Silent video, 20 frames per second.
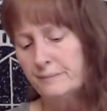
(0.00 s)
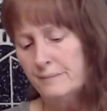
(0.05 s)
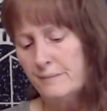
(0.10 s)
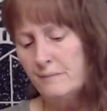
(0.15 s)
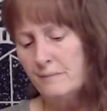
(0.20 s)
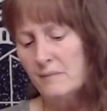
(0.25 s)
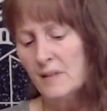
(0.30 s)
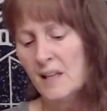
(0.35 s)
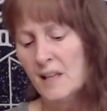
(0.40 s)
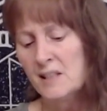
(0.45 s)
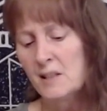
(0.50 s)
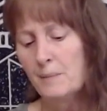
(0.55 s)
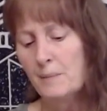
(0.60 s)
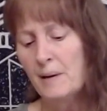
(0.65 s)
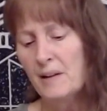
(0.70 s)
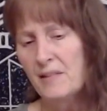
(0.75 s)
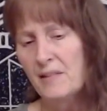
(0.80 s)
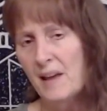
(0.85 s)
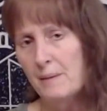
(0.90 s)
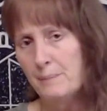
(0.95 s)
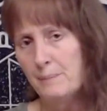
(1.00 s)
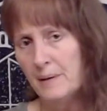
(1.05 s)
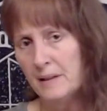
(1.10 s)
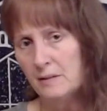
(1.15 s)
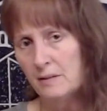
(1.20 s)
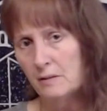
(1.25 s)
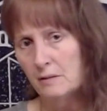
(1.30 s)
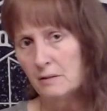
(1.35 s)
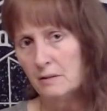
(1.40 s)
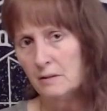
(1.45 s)
it's about that
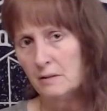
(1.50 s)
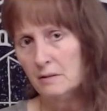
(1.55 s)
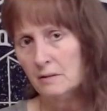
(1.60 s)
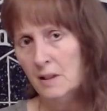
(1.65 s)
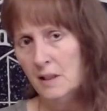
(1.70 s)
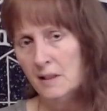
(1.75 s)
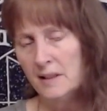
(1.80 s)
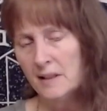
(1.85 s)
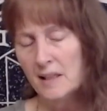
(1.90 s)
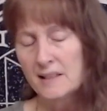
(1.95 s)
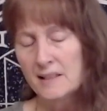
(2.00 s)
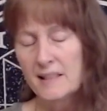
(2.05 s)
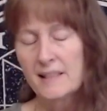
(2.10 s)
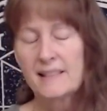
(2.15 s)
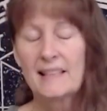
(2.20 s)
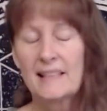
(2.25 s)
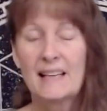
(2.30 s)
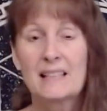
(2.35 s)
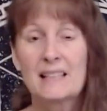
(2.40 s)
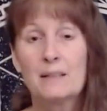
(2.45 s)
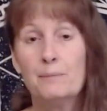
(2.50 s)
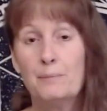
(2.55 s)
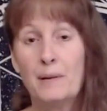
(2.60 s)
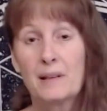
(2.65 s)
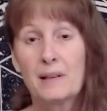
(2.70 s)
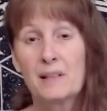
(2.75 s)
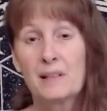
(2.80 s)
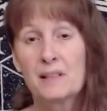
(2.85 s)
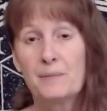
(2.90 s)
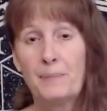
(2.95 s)
pentacle. That's the second
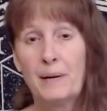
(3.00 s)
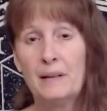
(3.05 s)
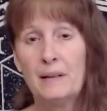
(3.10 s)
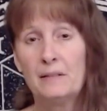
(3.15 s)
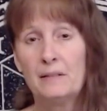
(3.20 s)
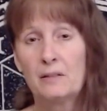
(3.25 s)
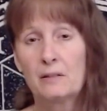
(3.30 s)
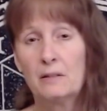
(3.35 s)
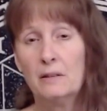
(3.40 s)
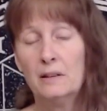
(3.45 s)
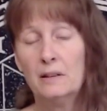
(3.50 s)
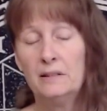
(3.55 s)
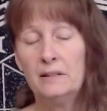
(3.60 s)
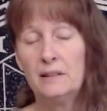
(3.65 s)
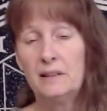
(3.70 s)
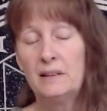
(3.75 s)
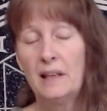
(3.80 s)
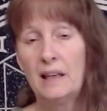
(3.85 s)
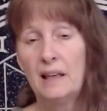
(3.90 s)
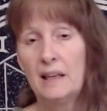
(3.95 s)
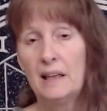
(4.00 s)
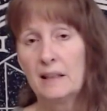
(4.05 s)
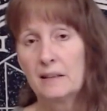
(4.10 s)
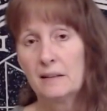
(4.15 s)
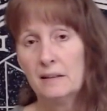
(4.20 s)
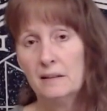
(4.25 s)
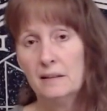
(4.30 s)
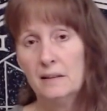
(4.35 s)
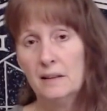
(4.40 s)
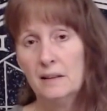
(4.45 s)
biggest pentacle in the deck.
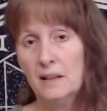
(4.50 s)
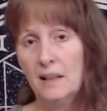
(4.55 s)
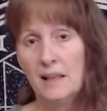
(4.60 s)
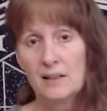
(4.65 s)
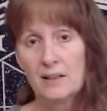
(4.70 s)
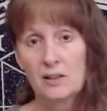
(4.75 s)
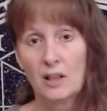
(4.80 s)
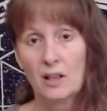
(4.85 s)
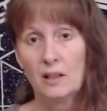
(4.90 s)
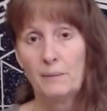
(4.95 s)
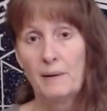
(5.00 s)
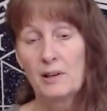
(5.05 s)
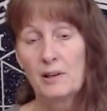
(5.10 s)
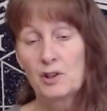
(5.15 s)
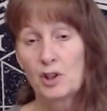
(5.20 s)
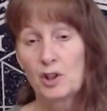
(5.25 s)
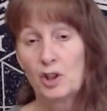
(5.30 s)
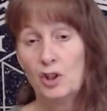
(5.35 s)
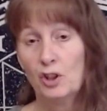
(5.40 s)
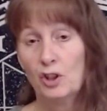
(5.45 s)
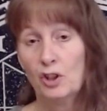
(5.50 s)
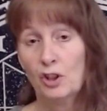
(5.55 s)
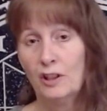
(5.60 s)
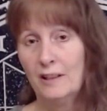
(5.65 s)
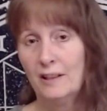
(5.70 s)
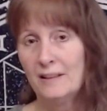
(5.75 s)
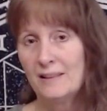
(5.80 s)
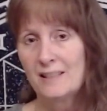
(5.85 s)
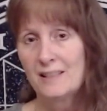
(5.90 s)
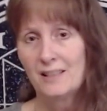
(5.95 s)
It's all about security
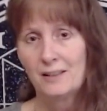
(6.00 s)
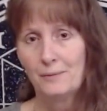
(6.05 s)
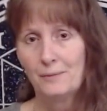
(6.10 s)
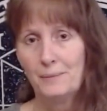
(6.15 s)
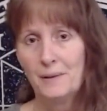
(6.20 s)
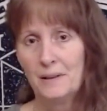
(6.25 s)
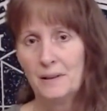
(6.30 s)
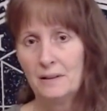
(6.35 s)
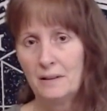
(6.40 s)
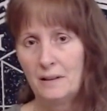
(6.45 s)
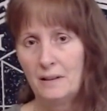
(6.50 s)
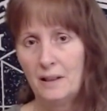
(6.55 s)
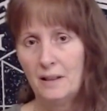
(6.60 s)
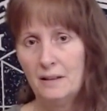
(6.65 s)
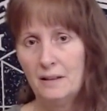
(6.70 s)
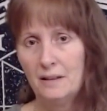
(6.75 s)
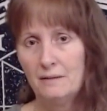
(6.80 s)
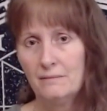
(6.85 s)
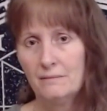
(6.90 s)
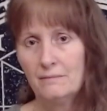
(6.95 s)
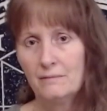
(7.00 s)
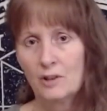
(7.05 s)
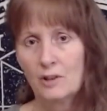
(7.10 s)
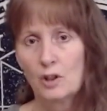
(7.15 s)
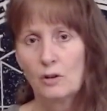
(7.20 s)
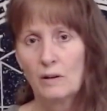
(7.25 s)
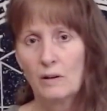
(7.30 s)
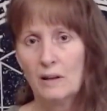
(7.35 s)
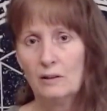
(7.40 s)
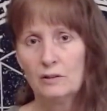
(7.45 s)
and stability,
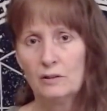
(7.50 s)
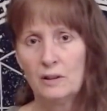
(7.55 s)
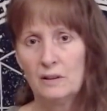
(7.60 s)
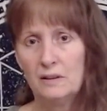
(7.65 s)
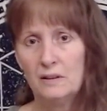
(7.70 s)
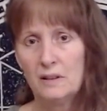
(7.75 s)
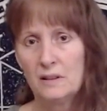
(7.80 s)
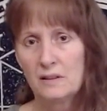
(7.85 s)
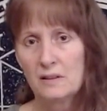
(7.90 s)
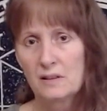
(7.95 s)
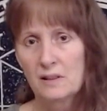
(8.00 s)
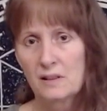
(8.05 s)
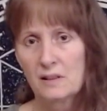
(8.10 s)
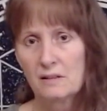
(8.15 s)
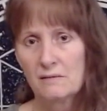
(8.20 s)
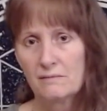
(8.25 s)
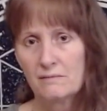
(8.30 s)
groundedness.